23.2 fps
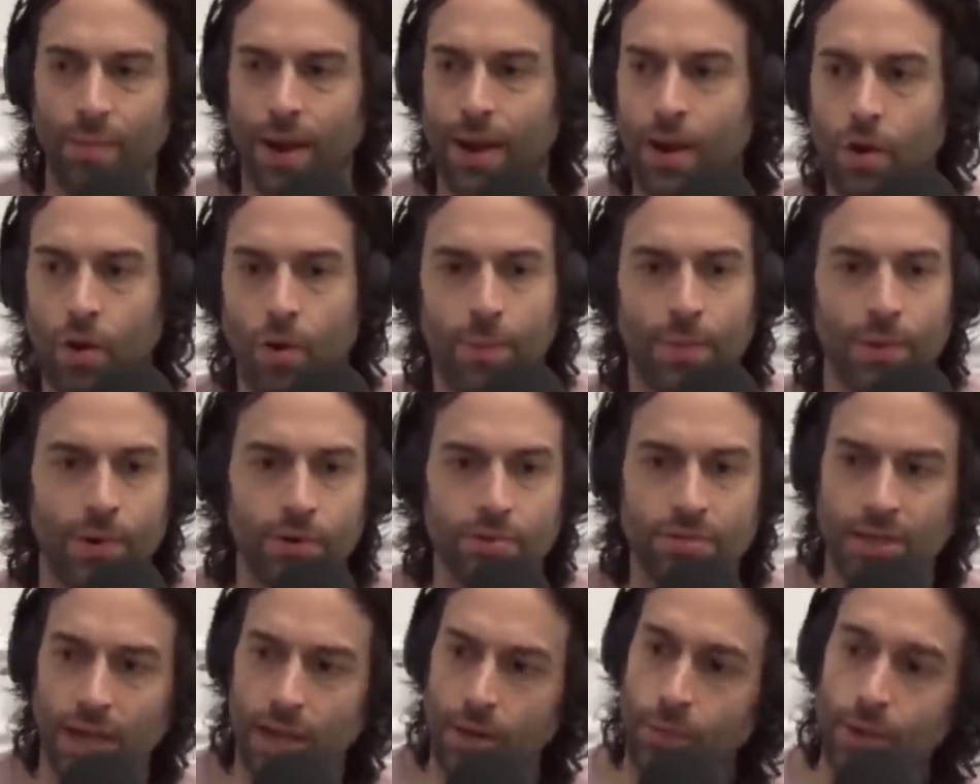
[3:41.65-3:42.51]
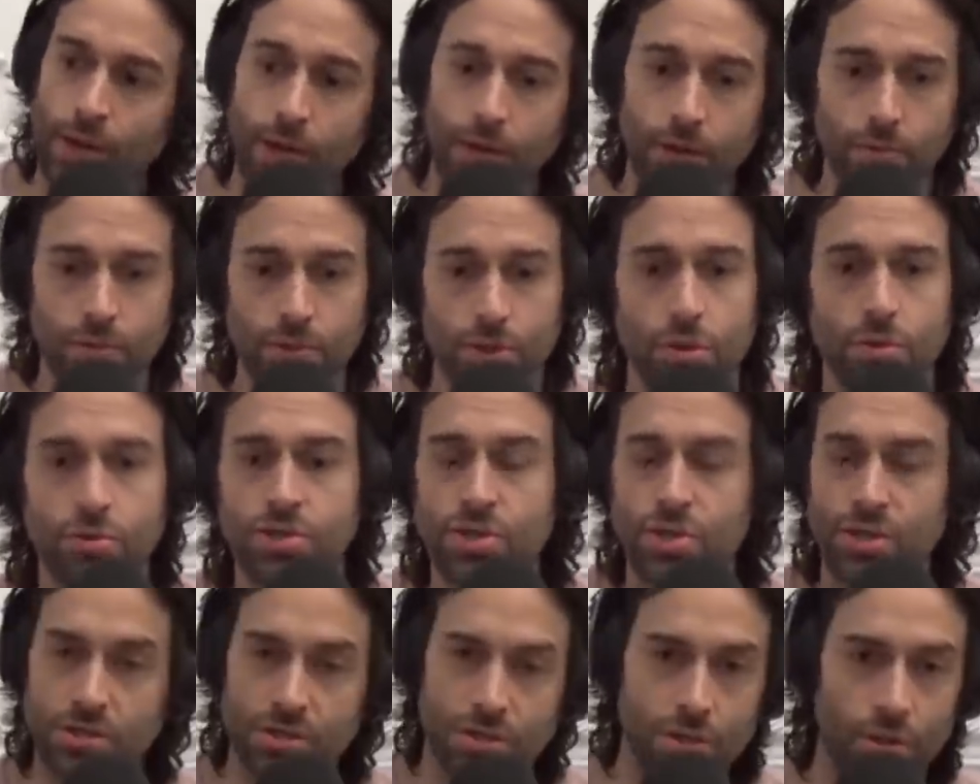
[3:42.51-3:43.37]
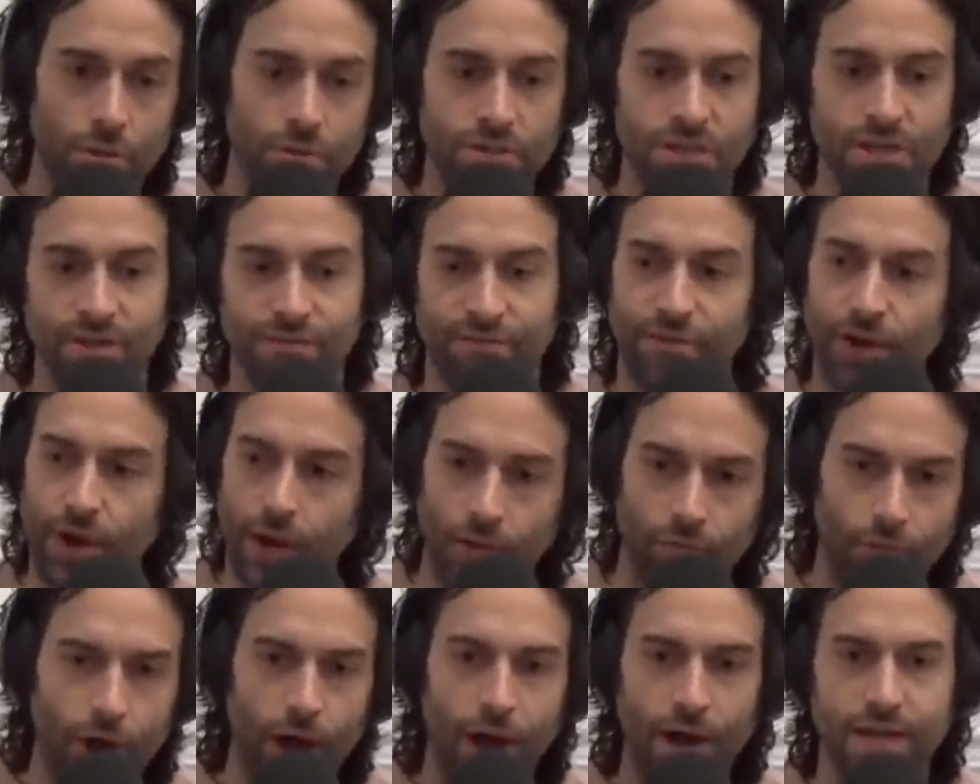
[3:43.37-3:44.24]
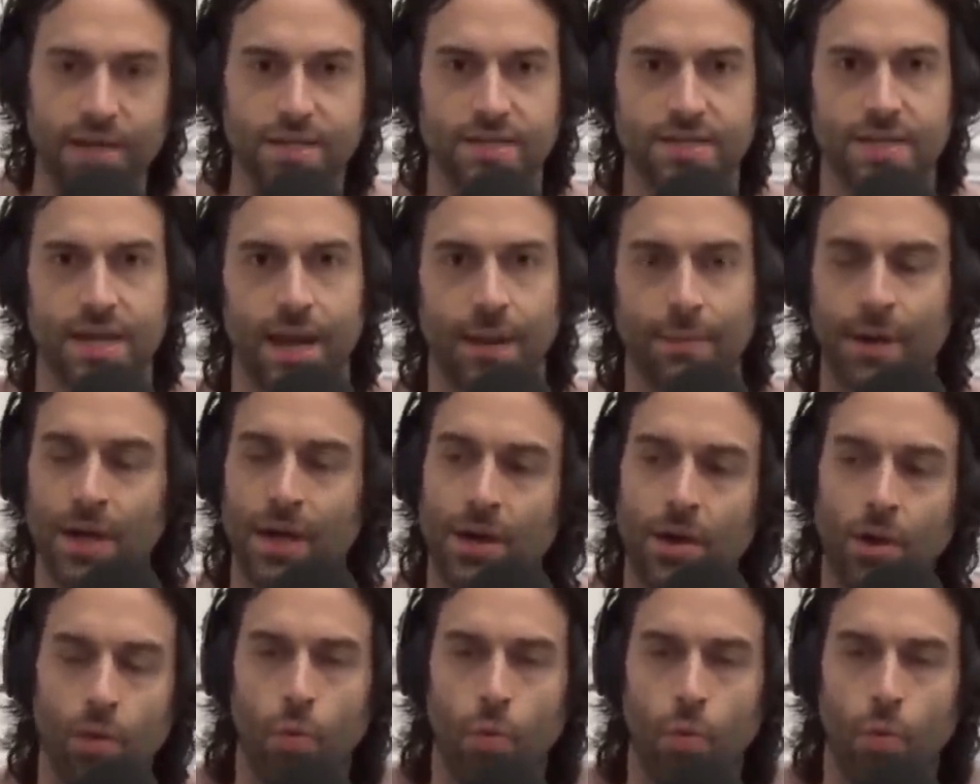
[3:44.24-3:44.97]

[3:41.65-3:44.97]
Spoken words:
my opener's like, we gotta go see a fucking Rockies game.